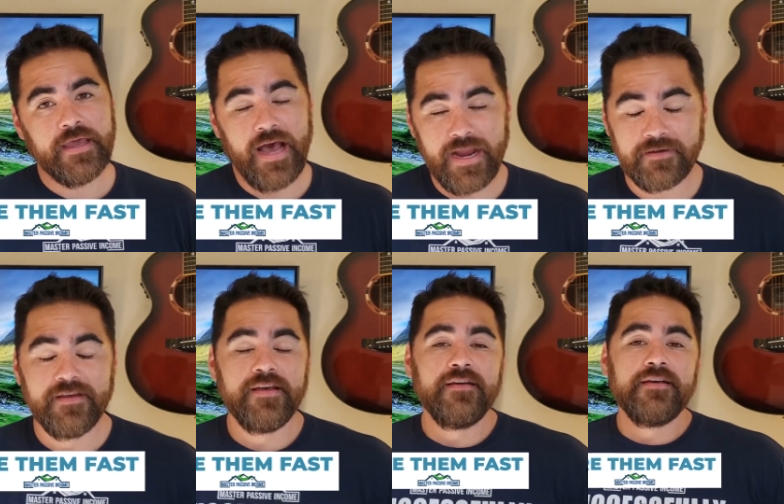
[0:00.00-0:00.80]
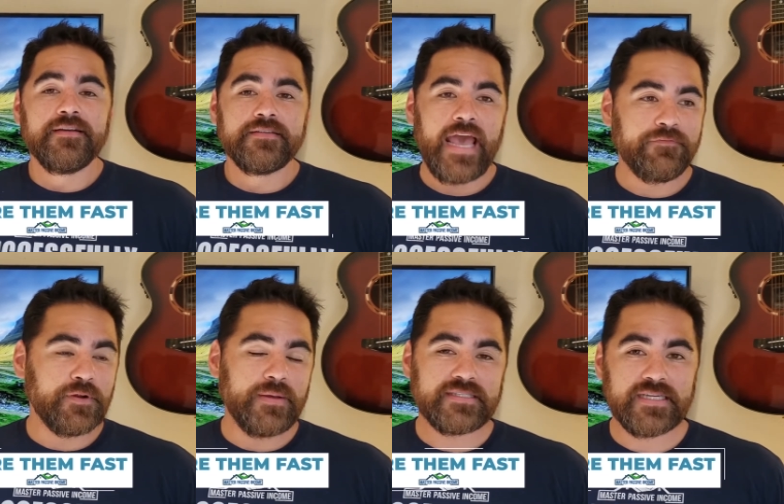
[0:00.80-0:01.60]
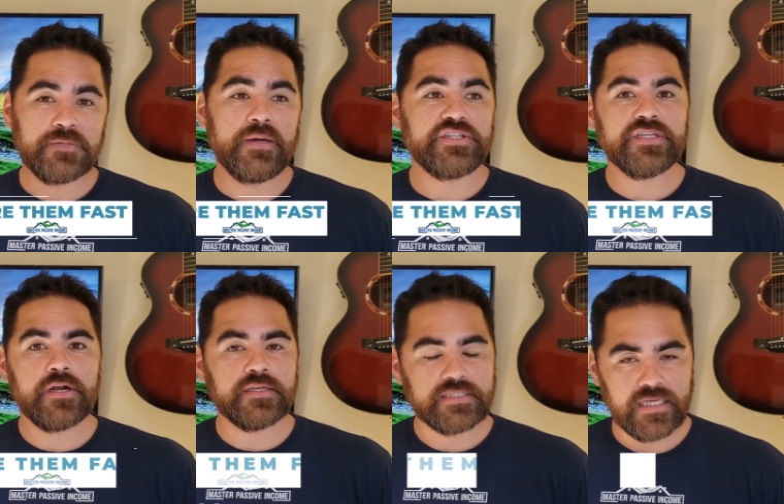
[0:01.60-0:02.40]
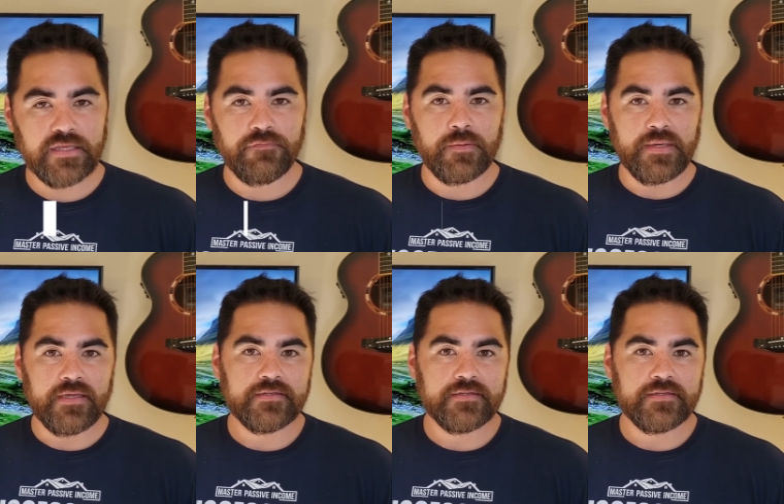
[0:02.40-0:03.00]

hired, after about six months, she started stealing from me.